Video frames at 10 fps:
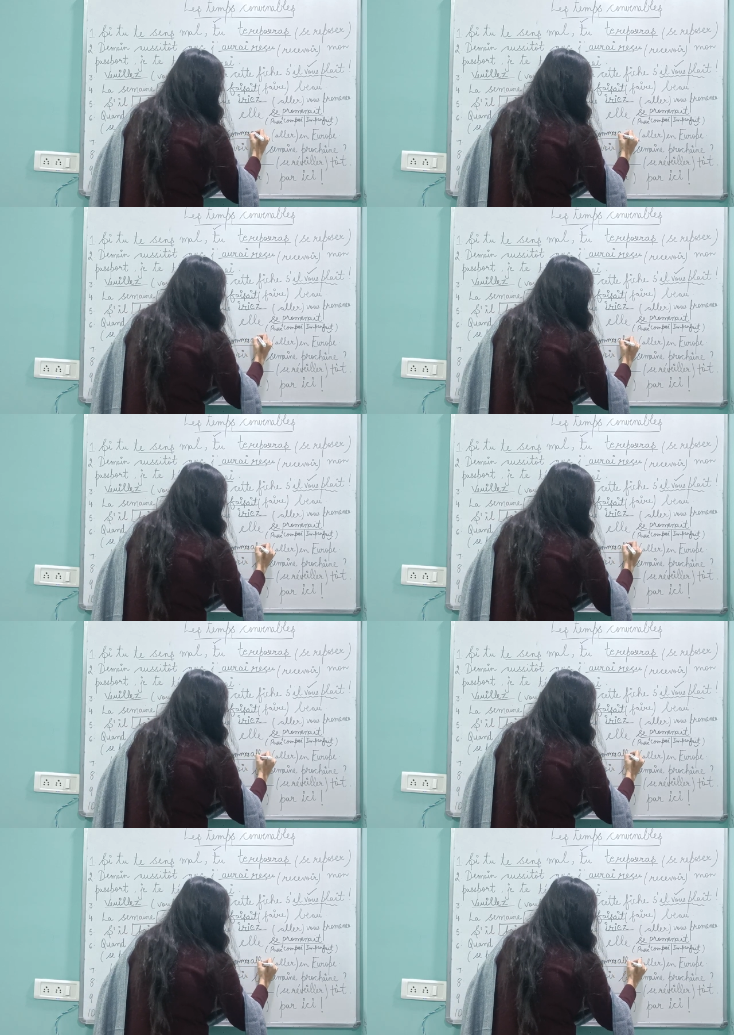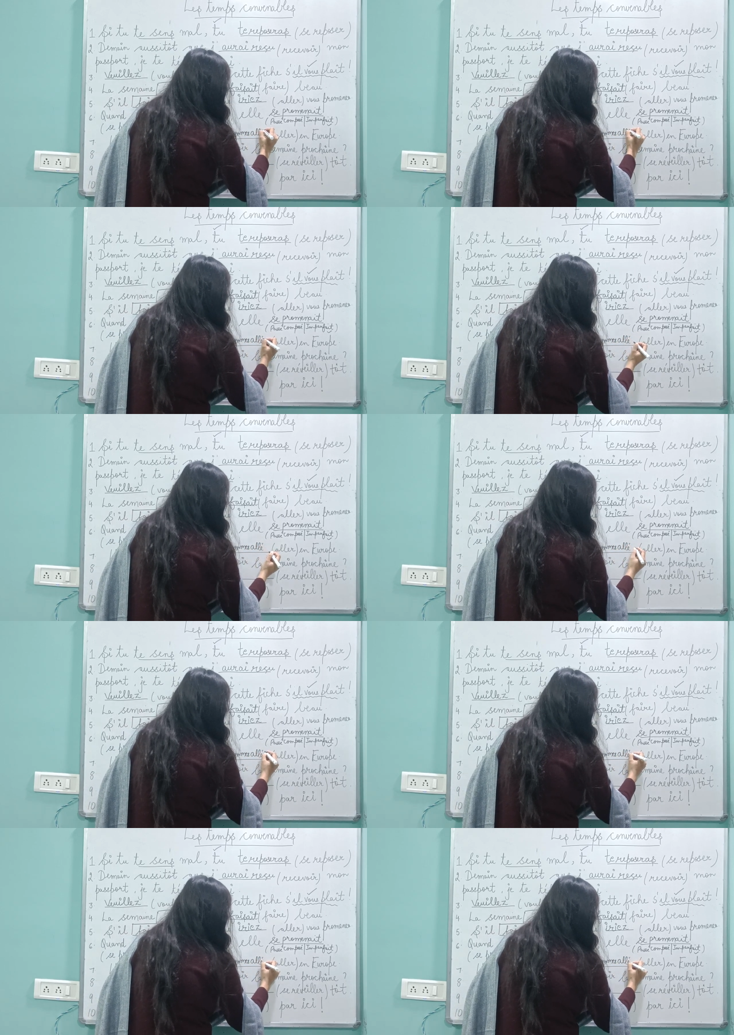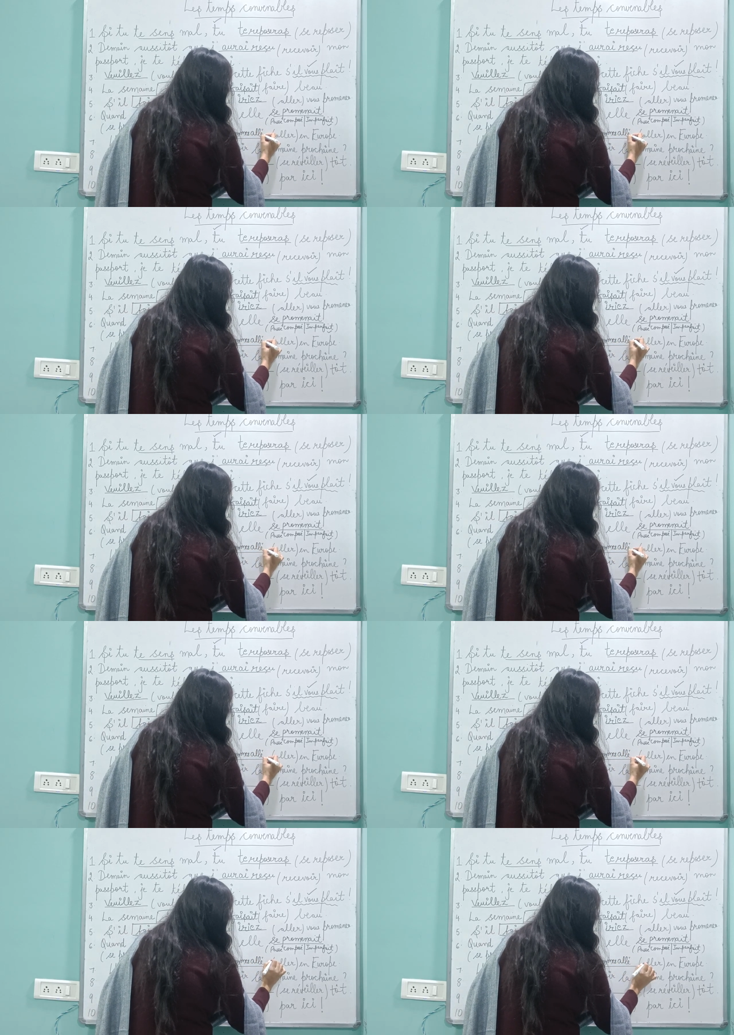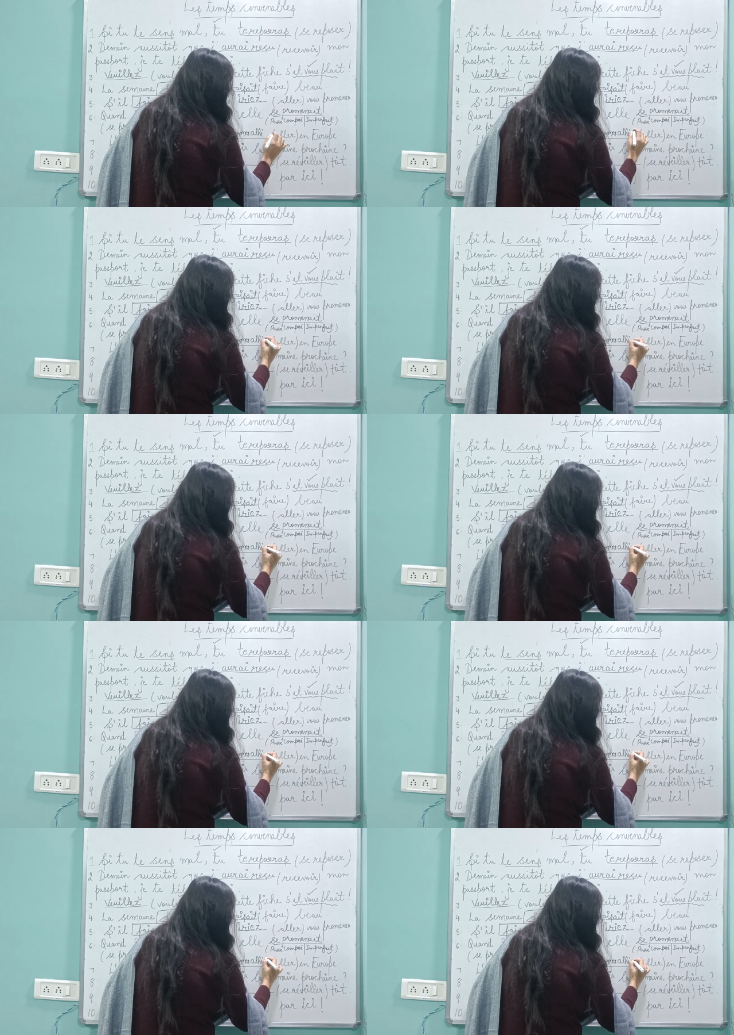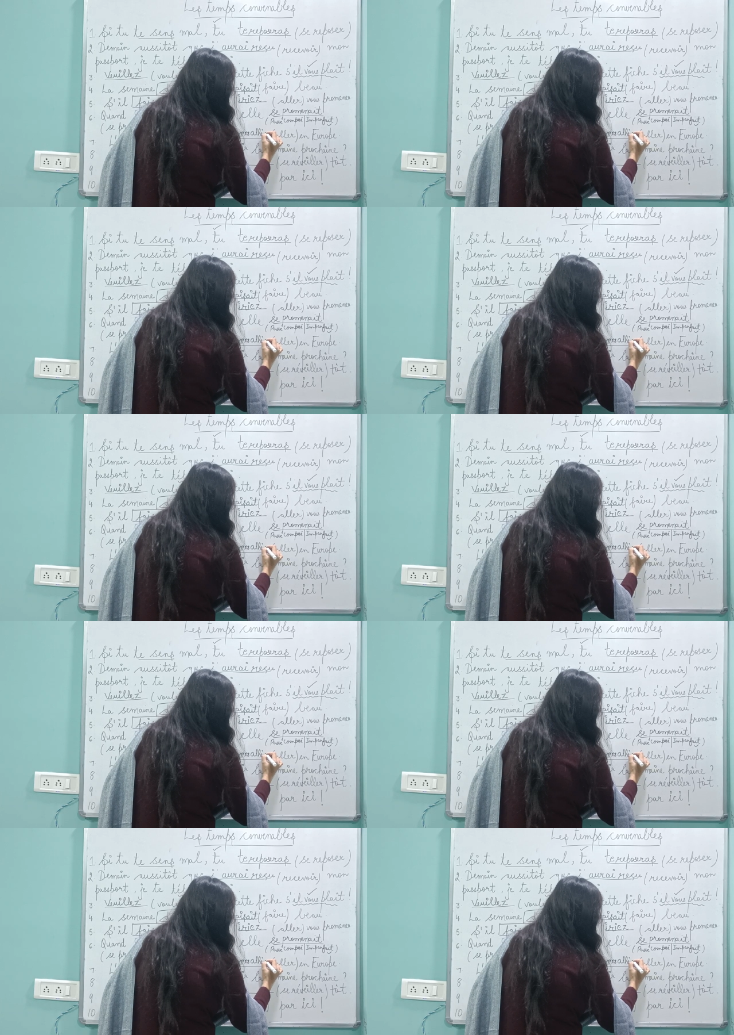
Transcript: [unreadable: no face in view]